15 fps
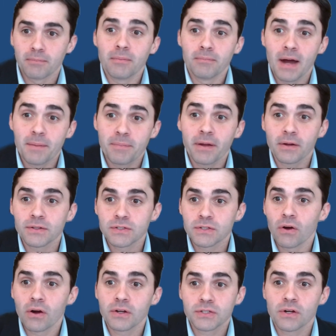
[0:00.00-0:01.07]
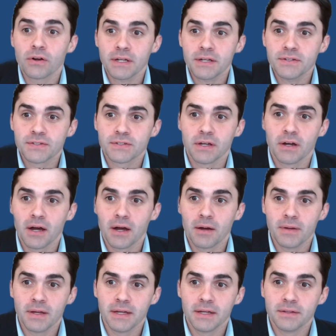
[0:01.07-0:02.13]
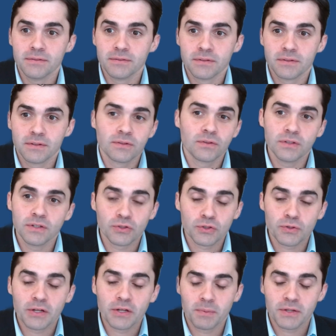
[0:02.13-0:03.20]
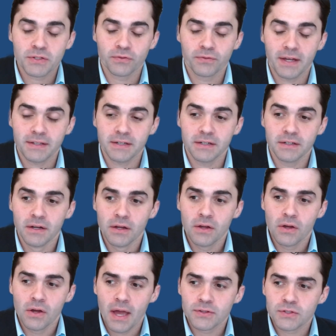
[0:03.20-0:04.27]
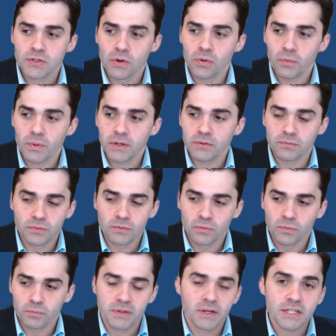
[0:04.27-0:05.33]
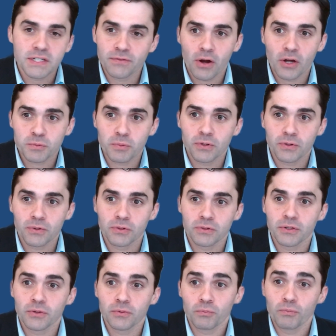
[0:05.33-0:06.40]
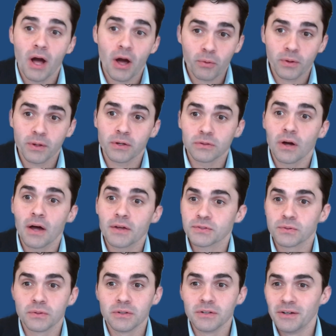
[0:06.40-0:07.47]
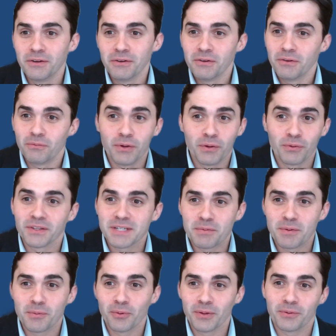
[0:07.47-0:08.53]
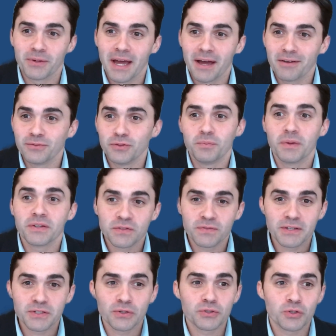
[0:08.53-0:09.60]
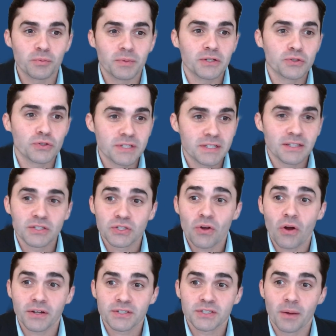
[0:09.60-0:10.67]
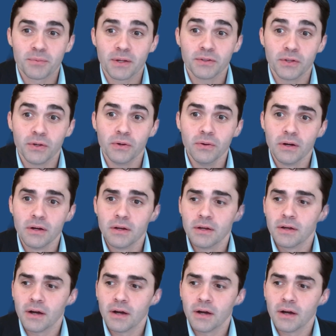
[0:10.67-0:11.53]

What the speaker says: My parents are attorneys in near Scranton, Pennsylvania. And so because of our entrepreneurial will, while we were at law school, we were the type of people that would have new business ventures or be interested in starting something new.